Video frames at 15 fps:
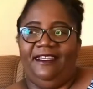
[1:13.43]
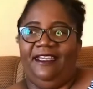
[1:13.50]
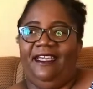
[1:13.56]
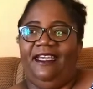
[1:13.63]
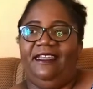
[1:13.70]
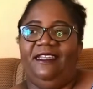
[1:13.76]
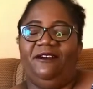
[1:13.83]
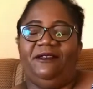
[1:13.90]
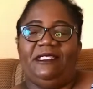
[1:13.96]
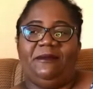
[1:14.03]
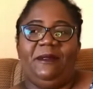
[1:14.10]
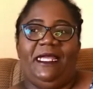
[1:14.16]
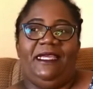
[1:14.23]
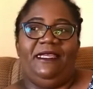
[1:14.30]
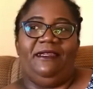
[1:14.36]
And I'll
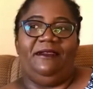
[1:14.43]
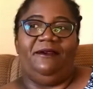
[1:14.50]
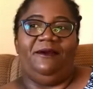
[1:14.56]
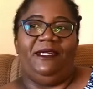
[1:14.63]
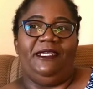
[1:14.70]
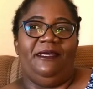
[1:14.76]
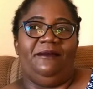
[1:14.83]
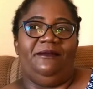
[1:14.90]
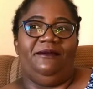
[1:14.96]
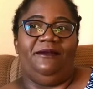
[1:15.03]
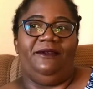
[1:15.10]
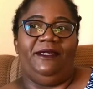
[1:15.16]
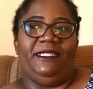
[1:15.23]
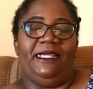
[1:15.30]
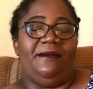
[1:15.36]
explain
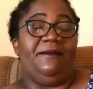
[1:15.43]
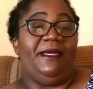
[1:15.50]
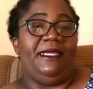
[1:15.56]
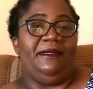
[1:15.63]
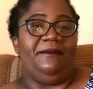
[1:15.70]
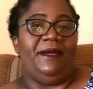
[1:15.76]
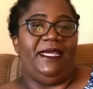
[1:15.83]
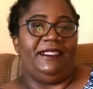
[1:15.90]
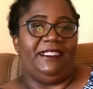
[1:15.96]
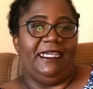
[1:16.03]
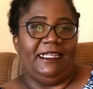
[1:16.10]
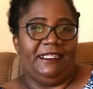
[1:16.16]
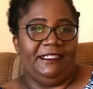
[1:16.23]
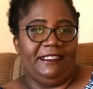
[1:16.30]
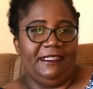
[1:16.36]
what I mean by
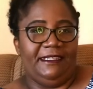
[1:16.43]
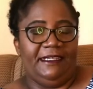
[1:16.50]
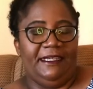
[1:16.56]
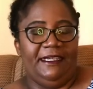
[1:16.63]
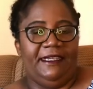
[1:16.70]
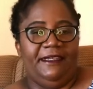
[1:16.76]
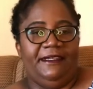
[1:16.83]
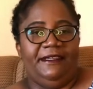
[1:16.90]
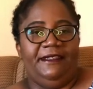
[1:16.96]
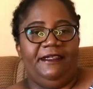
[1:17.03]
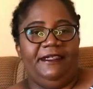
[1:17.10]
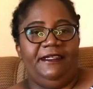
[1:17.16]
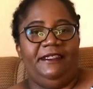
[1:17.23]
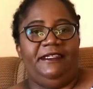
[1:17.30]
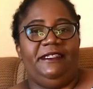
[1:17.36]
challenging.
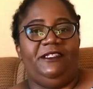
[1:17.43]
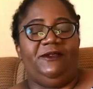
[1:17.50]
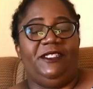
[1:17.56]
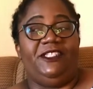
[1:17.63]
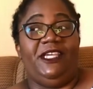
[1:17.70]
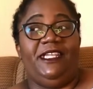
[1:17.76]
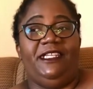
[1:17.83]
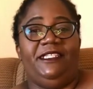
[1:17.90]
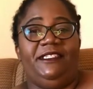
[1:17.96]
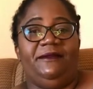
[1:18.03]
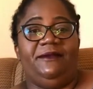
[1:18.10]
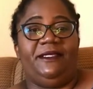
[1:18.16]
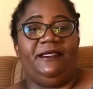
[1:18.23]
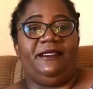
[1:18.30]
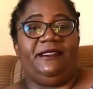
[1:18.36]
It was challenging
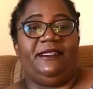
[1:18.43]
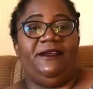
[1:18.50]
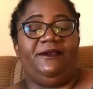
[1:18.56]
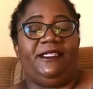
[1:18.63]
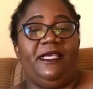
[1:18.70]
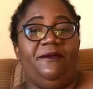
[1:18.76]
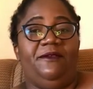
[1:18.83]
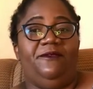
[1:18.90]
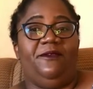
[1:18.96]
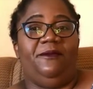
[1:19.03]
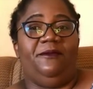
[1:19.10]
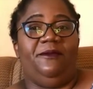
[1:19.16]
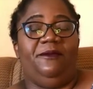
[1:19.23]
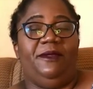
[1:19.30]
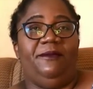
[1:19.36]
because I was coming
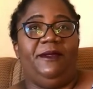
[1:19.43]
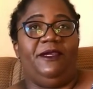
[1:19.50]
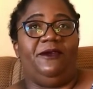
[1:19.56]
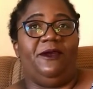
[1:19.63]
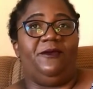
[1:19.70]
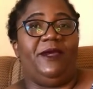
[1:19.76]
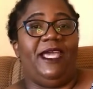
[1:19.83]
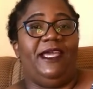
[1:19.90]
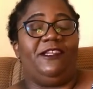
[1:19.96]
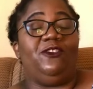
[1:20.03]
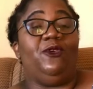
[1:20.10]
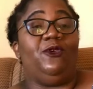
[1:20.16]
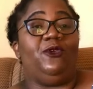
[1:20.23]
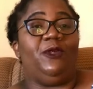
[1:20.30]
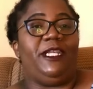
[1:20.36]
from a background where I had
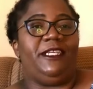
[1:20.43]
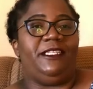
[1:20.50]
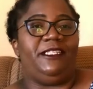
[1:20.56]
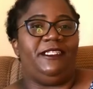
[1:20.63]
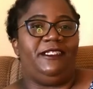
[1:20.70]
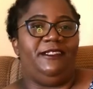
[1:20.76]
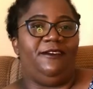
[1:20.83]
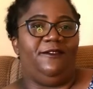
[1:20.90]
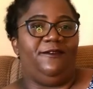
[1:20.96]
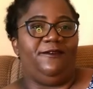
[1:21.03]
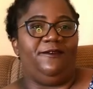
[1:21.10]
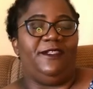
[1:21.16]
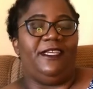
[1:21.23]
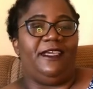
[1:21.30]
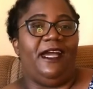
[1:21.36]
no knowledge of
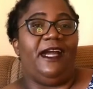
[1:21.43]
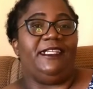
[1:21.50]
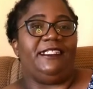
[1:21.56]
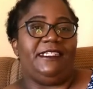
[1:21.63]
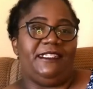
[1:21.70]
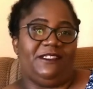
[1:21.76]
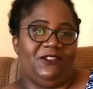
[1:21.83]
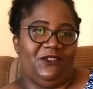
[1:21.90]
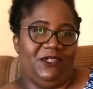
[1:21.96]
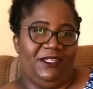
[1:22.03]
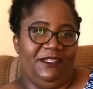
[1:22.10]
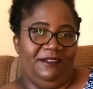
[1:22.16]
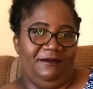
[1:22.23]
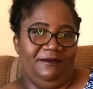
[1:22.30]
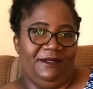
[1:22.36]
the art industry,
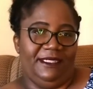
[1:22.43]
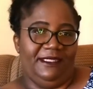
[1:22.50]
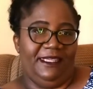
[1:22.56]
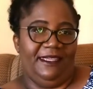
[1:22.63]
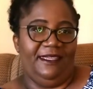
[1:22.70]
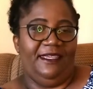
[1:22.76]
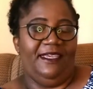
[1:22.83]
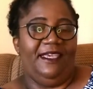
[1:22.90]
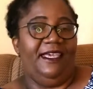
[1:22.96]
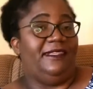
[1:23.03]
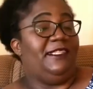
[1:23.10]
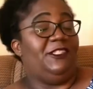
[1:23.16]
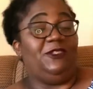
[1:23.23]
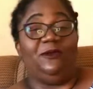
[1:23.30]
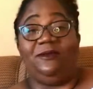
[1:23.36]
per se, and
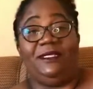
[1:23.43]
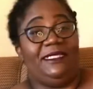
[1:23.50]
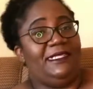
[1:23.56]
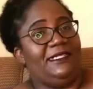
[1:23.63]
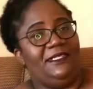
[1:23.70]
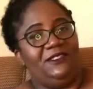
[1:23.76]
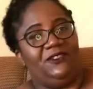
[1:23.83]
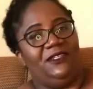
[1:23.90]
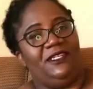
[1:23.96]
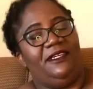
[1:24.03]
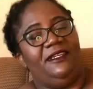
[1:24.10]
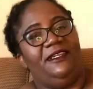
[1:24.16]
the showbiz industry.